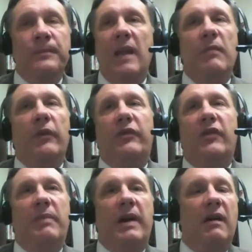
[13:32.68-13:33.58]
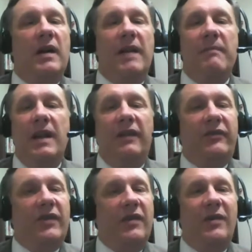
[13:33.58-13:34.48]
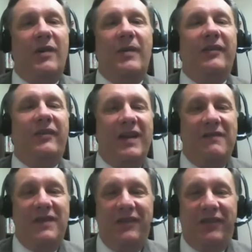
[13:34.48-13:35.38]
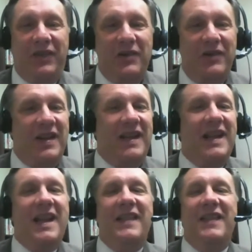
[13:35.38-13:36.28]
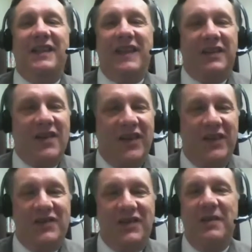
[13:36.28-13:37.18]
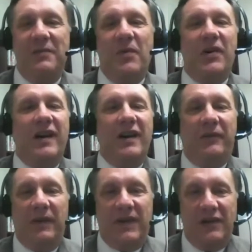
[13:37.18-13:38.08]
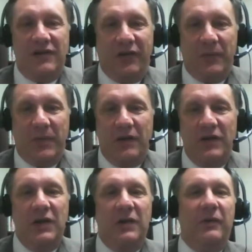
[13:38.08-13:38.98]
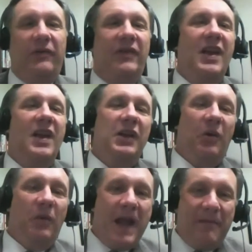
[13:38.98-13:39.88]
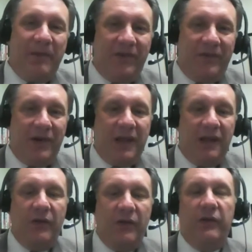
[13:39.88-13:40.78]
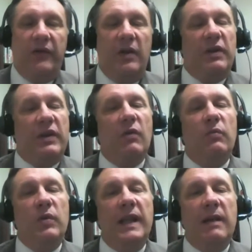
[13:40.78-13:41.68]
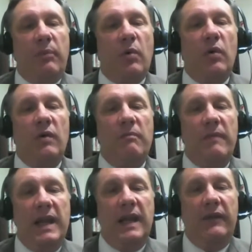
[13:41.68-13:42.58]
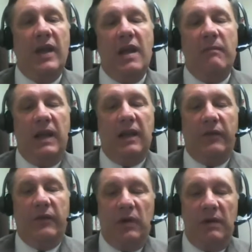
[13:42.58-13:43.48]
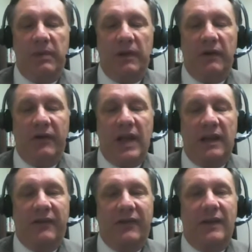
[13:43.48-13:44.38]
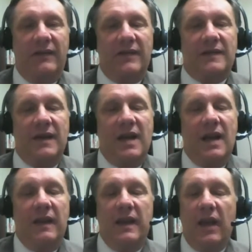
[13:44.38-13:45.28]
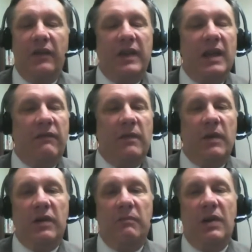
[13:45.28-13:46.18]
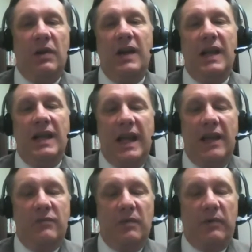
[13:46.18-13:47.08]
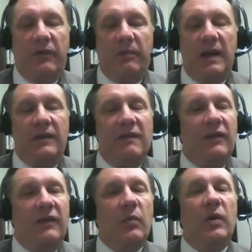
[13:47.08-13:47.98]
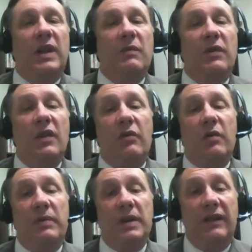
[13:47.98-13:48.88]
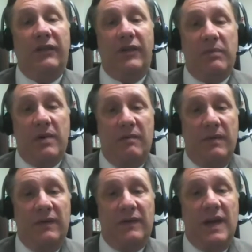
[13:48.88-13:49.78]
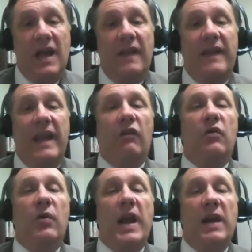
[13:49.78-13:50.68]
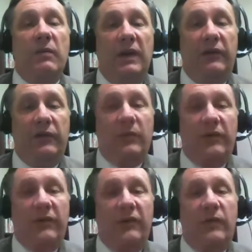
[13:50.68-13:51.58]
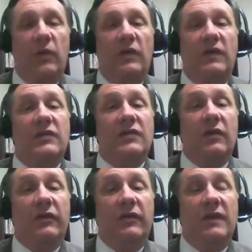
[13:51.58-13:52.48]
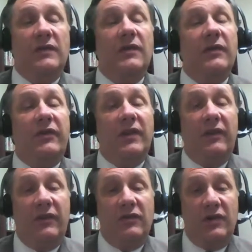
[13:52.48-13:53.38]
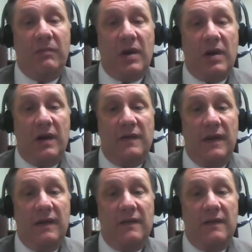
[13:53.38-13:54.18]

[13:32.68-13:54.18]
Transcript: And most of the parent night meetings center around safety and security, the technology, what are our expectations around use, you know, what happens if their kids lose it. But they're really important meetings because it really builds that consensus. The other thing from a community engagement perspective is working with local police departments. They are great resources for digital citizenship content.